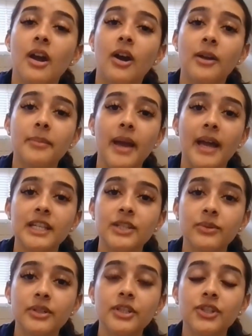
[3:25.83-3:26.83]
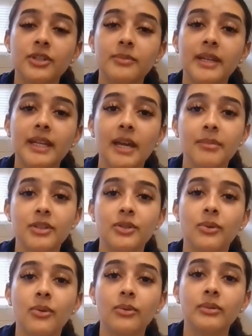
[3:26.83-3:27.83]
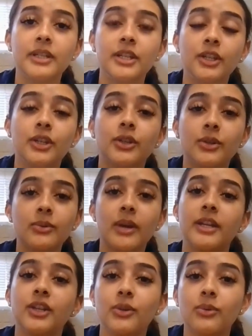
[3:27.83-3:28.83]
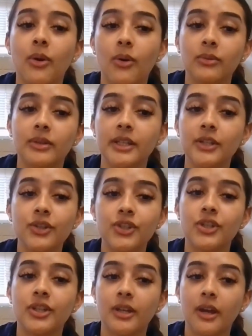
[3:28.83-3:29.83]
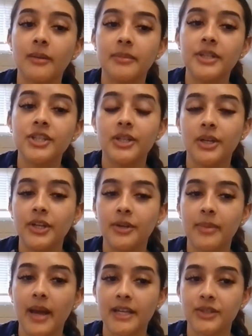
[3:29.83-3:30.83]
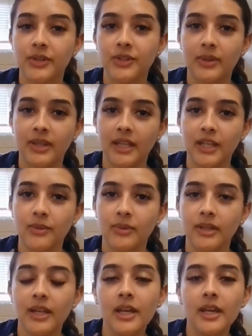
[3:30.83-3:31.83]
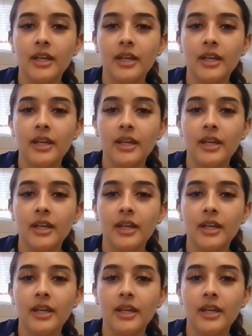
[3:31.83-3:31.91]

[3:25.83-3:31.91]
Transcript: Our passwords should be kept to only you and you only. You should not be sharing your passwords with anyone.